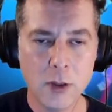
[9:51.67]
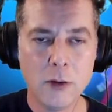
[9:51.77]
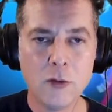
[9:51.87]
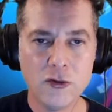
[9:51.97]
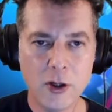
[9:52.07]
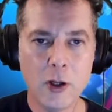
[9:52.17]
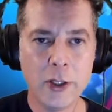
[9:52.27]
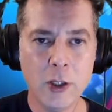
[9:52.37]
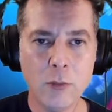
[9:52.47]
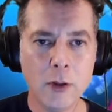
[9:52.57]
Share
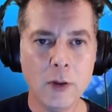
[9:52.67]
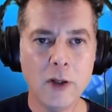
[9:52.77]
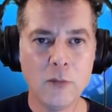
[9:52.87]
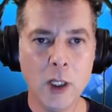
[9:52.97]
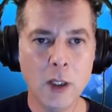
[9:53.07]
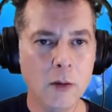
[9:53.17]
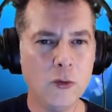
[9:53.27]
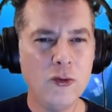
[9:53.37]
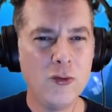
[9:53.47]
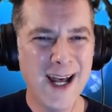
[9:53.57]
audio as well.
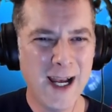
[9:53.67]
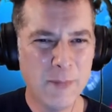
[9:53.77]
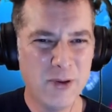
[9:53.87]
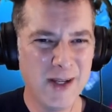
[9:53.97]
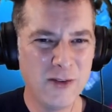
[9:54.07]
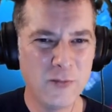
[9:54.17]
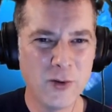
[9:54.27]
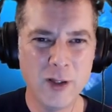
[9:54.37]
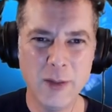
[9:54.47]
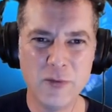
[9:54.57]
Do not optimize it for
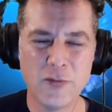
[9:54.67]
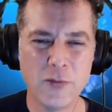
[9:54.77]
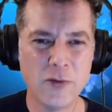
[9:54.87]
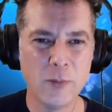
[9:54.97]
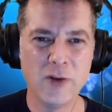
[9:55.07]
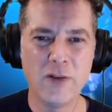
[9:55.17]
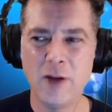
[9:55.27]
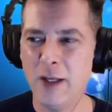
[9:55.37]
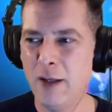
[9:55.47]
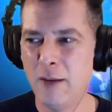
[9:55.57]
clips. For some reason
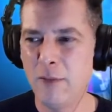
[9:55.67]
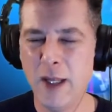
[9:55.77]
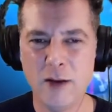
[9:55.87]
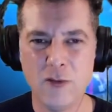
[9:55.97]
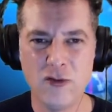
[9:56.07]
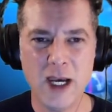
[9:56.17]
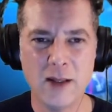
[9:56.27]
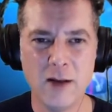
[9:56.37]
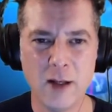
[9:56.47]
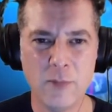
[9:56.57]
that jacked
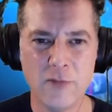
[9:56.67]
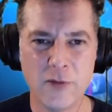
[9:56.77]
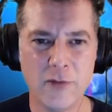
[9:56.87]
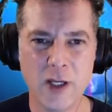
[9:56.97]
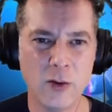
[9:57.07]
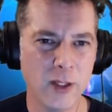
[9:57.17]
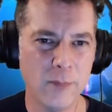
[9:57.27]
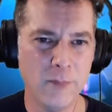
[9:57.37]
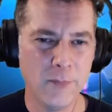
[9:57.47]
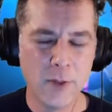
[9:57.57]
it up for video
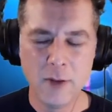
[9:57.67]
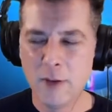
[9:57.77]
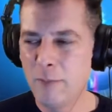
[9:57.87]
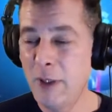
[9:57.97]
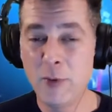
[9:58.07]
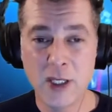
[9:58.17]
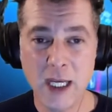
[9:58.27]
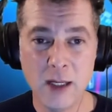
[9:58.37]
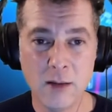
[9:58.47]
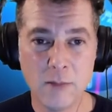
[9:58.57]
clip. Maybe you
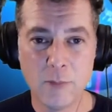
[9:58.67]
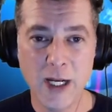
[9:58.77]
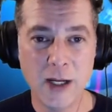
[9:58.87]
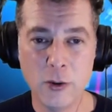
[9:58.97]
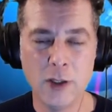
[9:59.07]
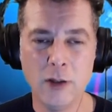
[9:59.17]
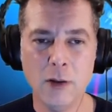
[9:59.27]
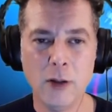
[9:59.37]
can, but I couldn't.